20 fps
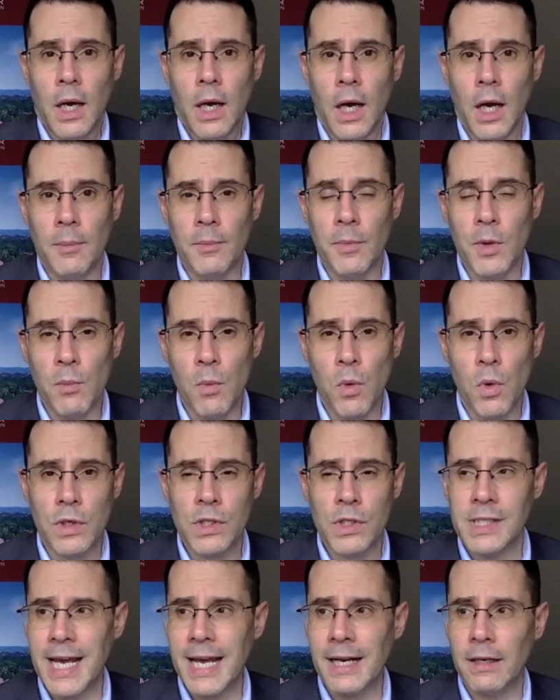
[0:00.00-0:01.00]
the more
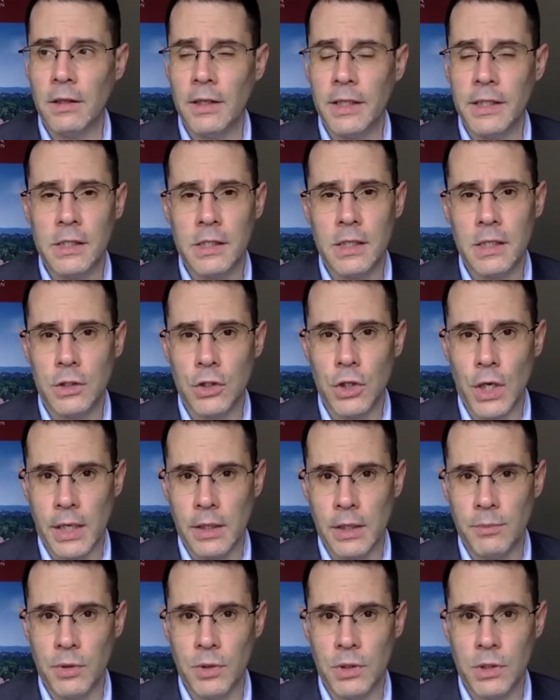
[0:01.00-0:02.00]
satellites that China
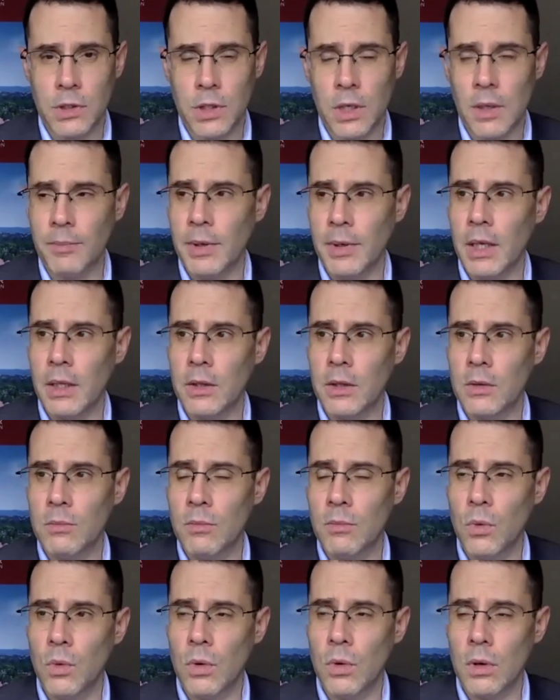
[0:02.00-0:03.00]
puts up and the
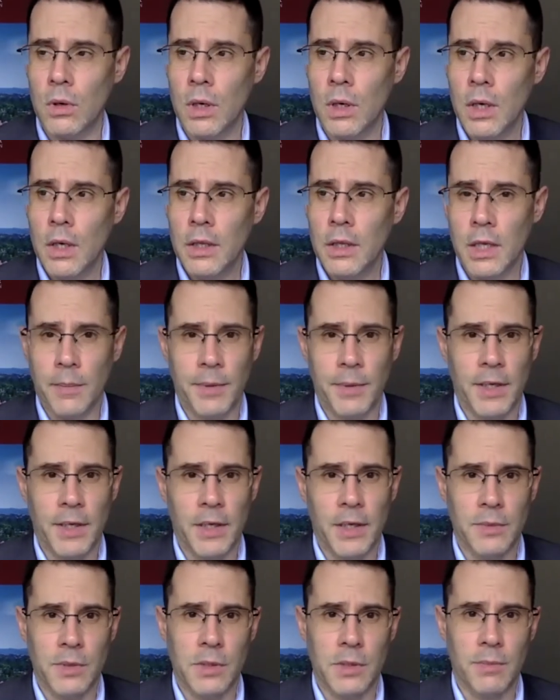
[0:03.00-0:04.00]
more that it
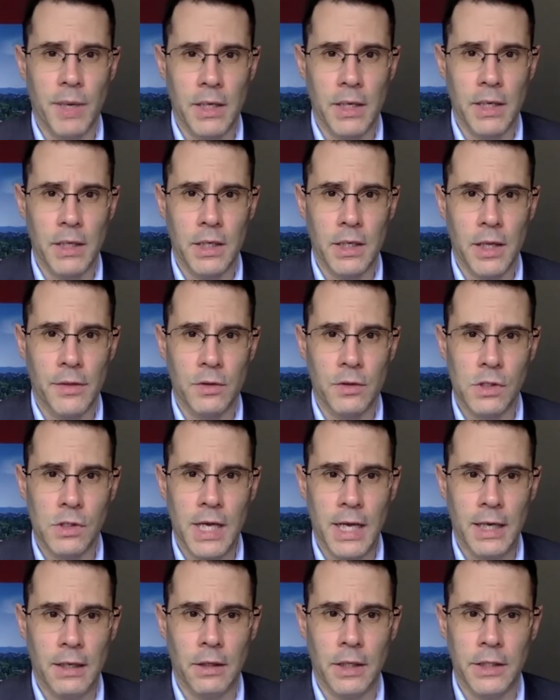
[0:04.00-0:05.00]
becomes dependent on those
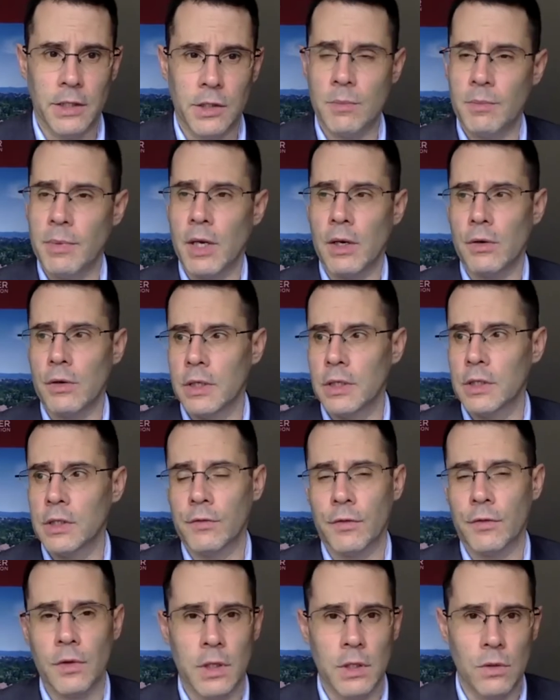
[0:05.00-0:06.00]
satellites, the better it is for
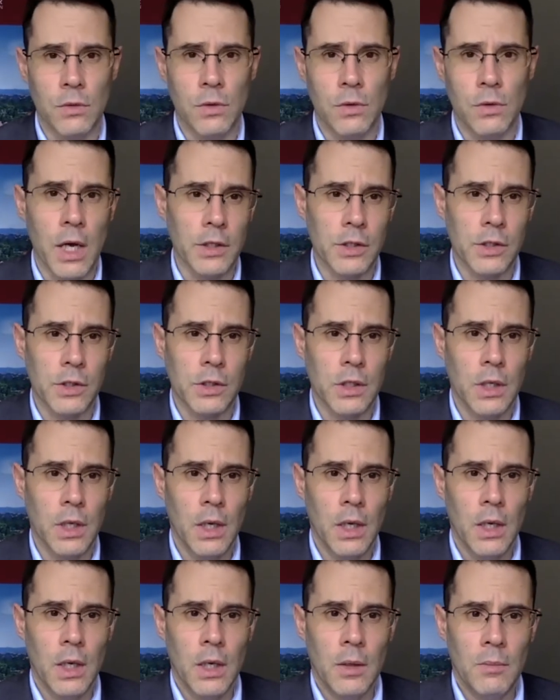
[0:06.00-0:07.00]
the U.S.
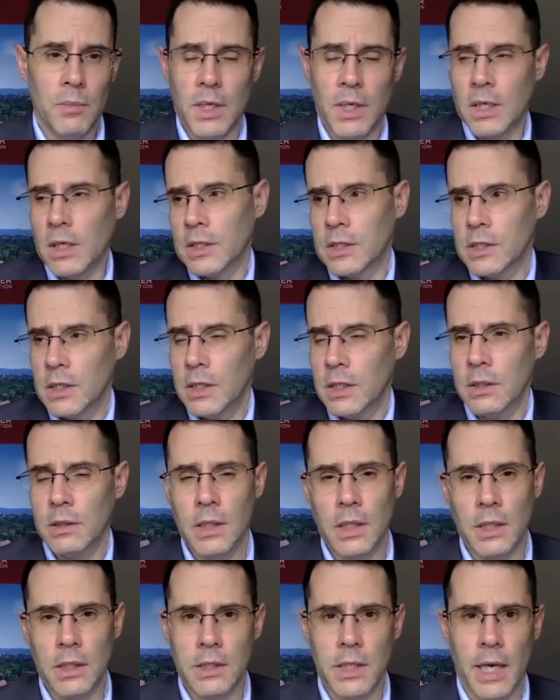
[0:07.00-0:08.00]
Because in
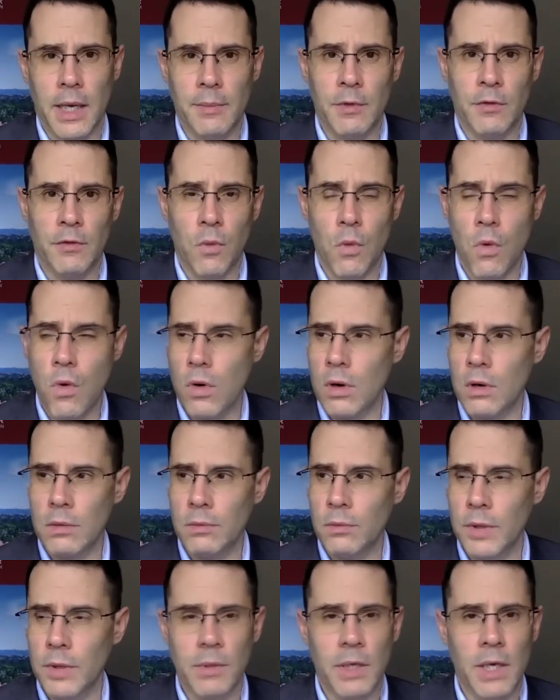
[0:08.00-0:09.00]
a time of war,
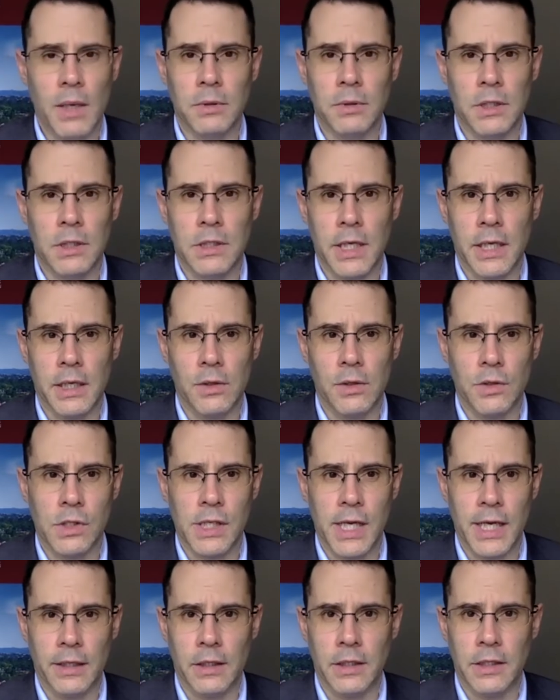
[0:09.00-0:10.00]
we'd be able to take those
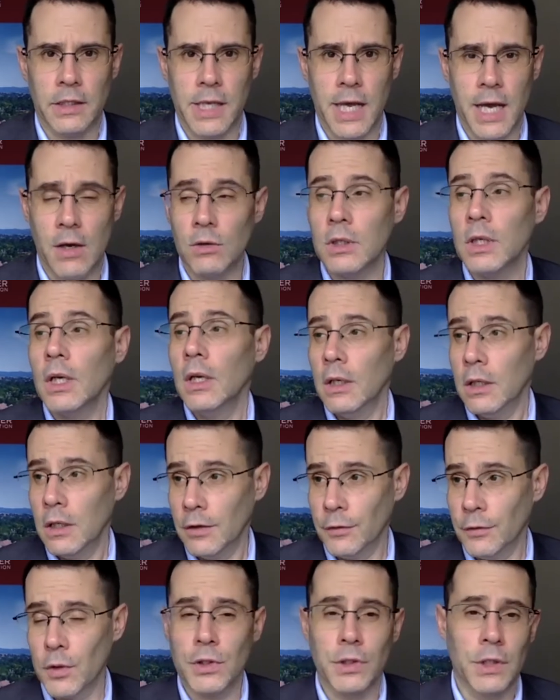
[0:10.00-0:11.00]
satellites out.
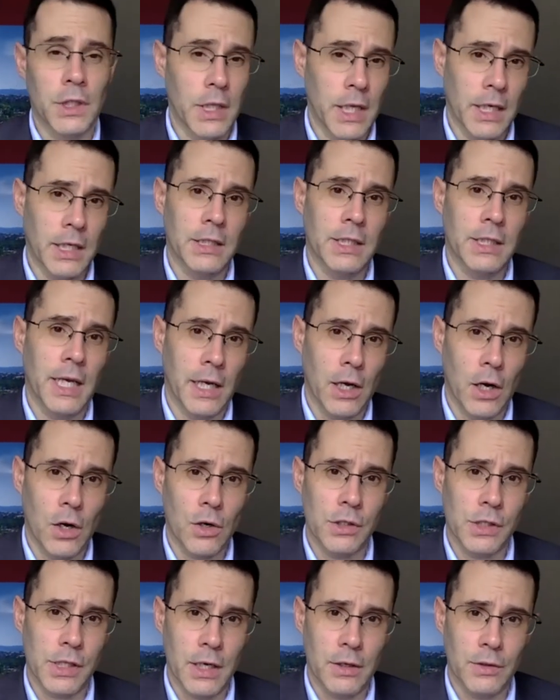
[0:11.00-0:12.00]
Unfortunately, they can take
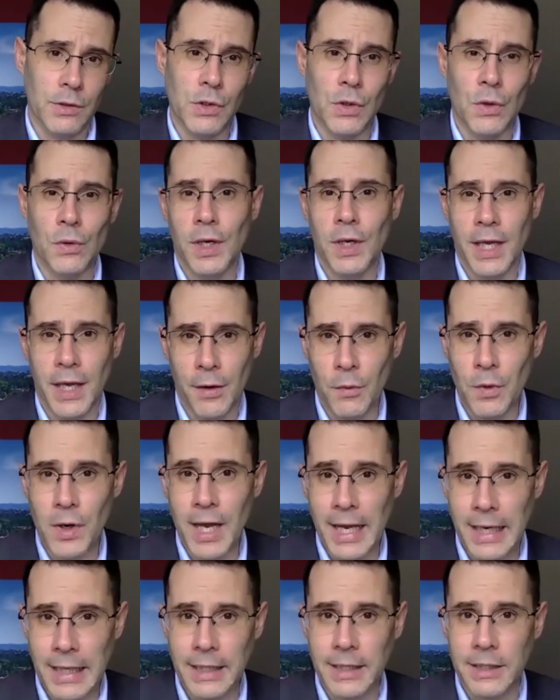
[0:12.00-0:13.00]
ours out. So again, we're
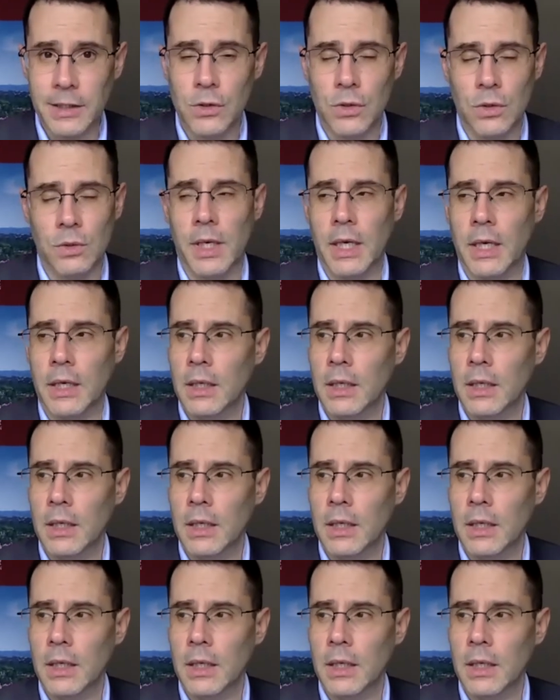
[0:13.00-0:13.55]
getting into a